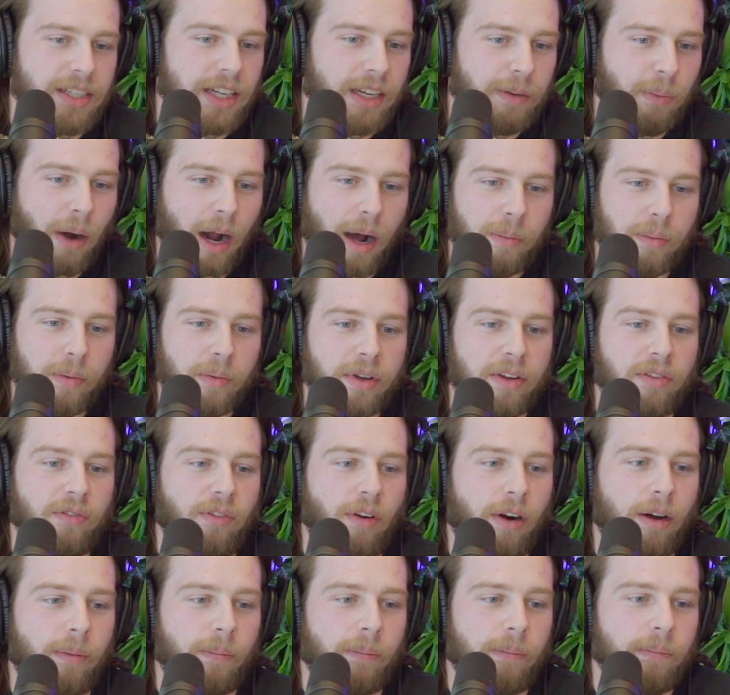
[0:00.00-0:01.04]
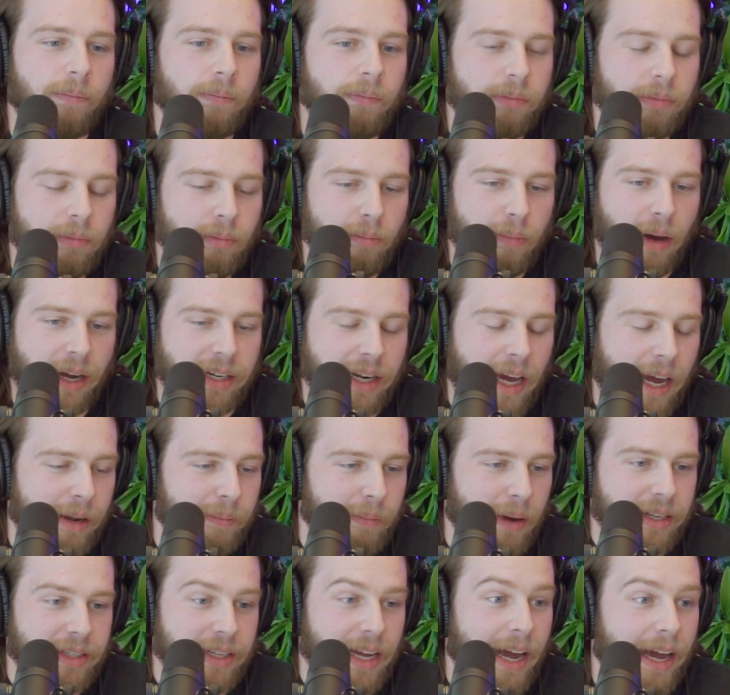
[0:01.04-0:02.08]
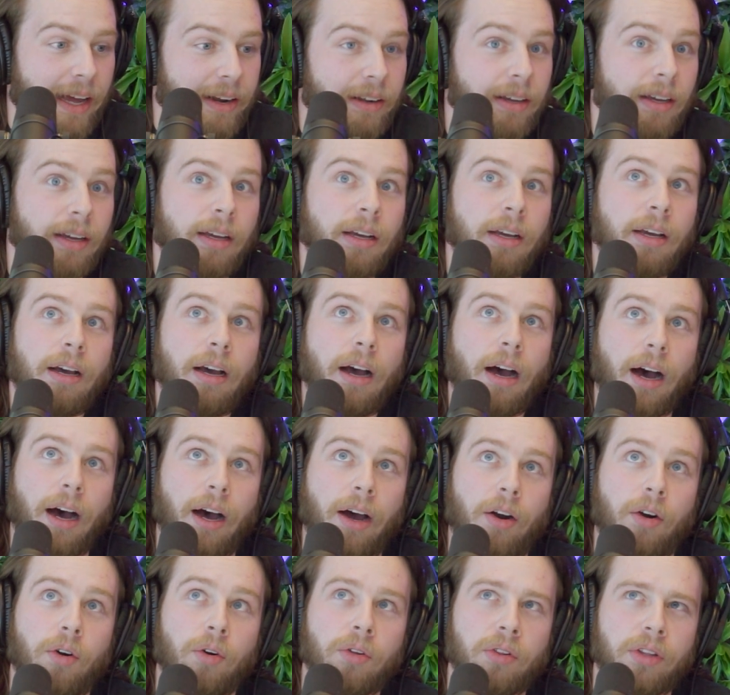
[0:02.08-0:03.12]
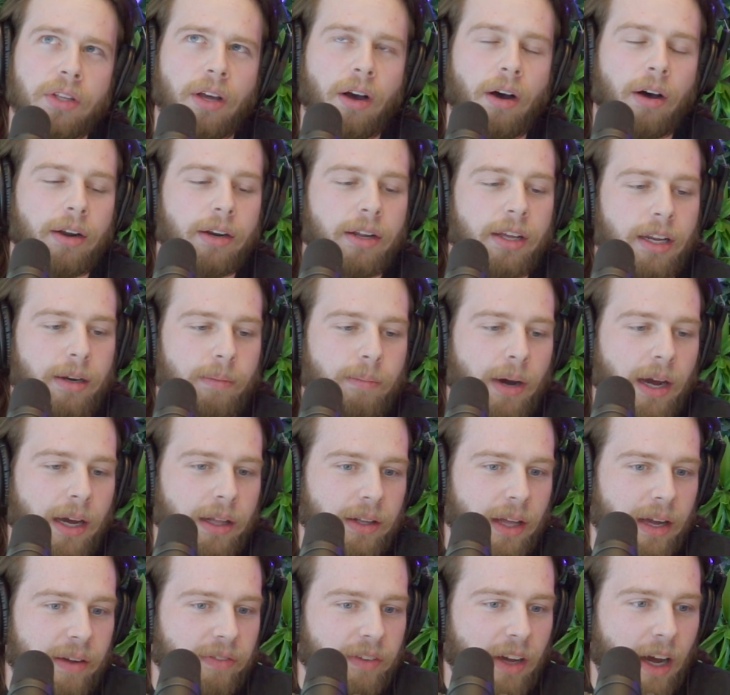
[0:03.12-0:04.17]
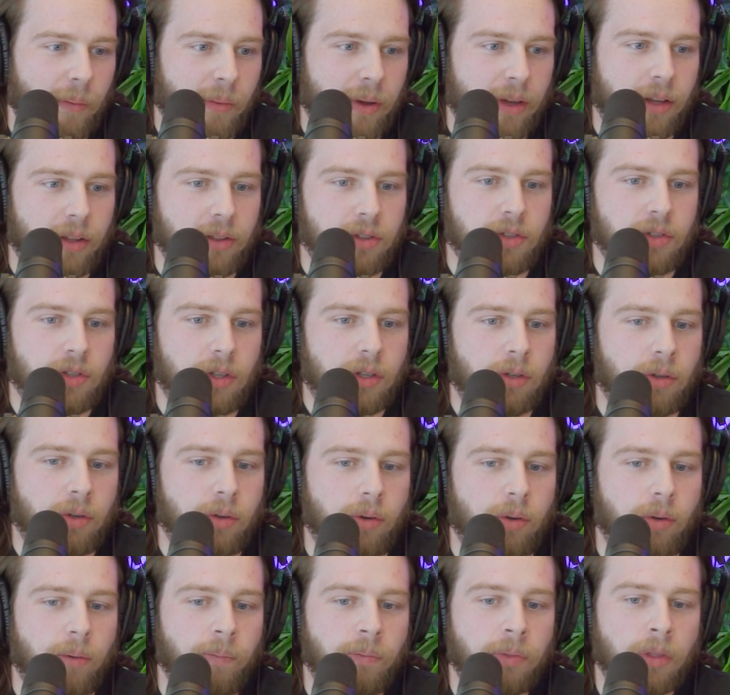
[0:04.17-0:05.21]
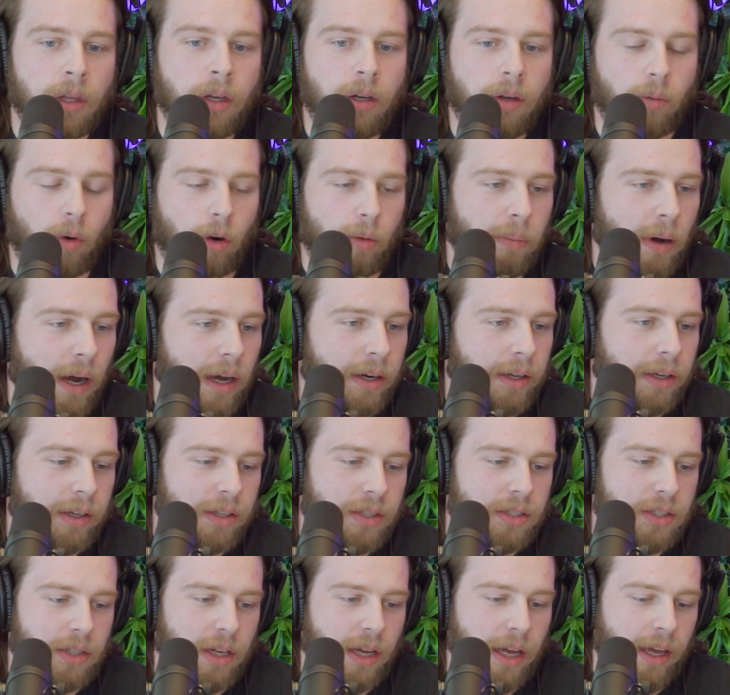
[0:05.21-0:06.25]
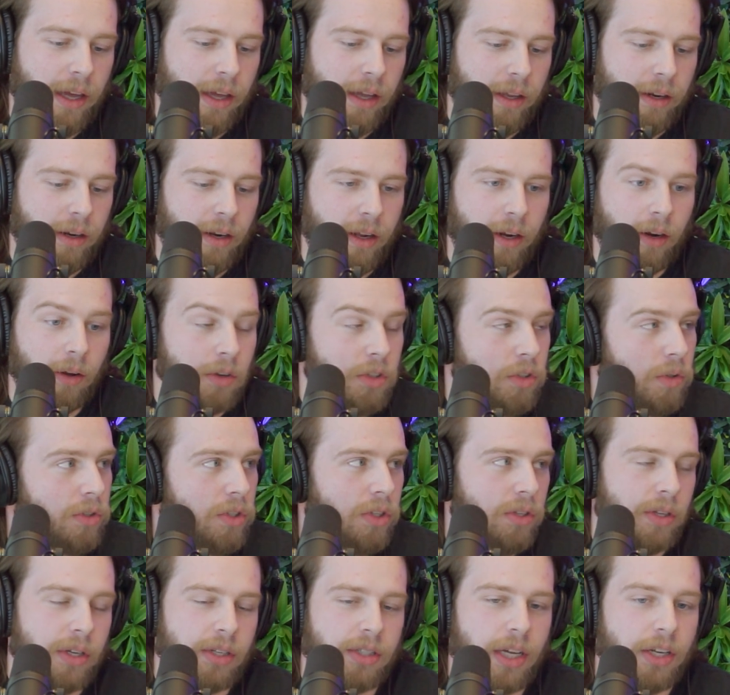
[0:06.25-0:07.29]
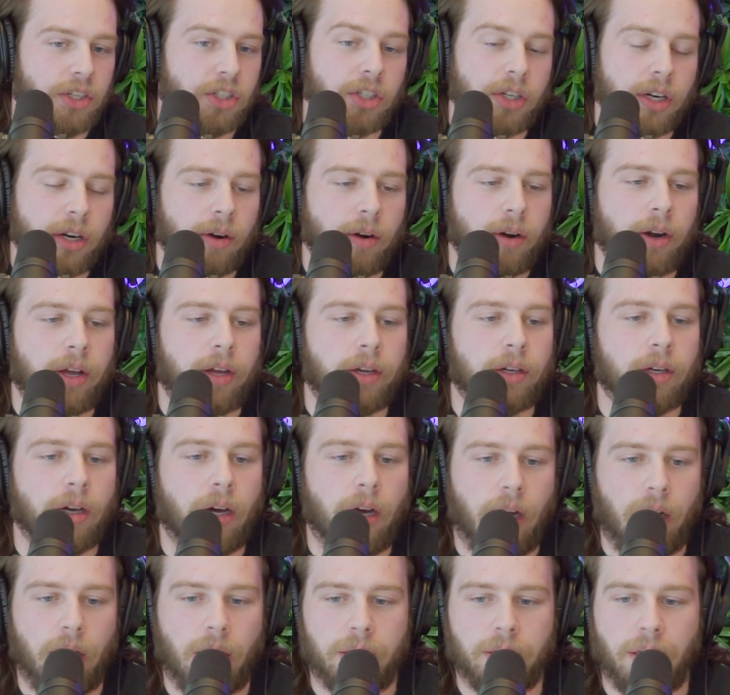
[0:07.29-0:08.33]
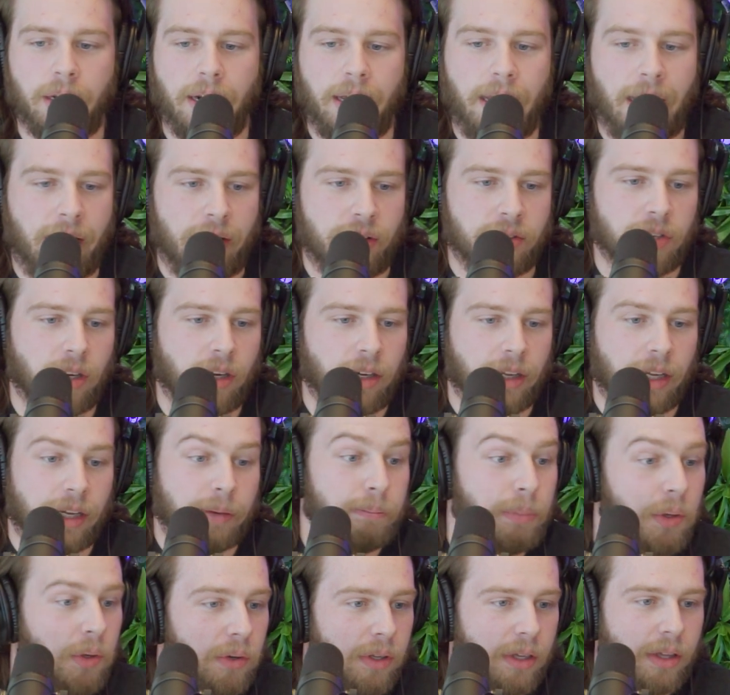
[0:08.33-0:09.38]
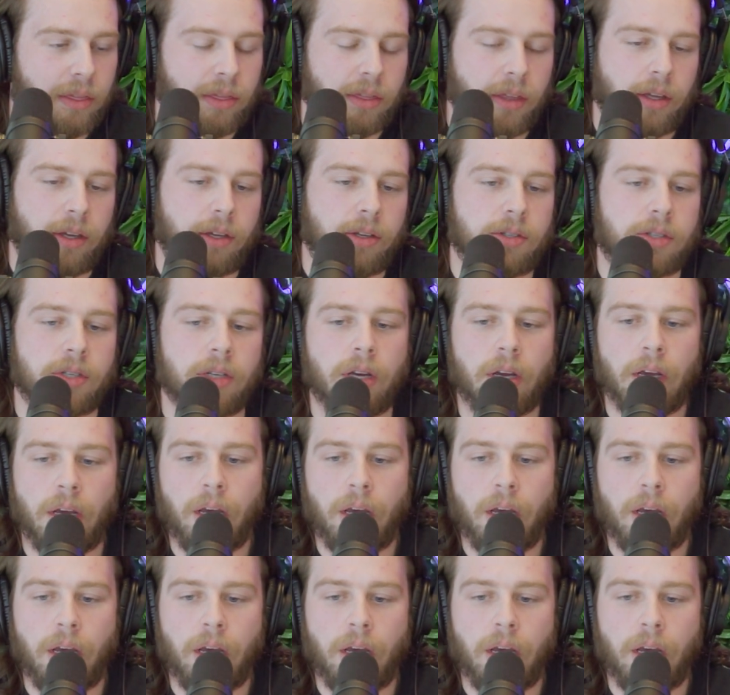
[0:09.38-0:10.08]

say probably from my dad. My dad, early on in my life, got me into robotics and all sorts of things, engineering, a lot of hands-on like building things.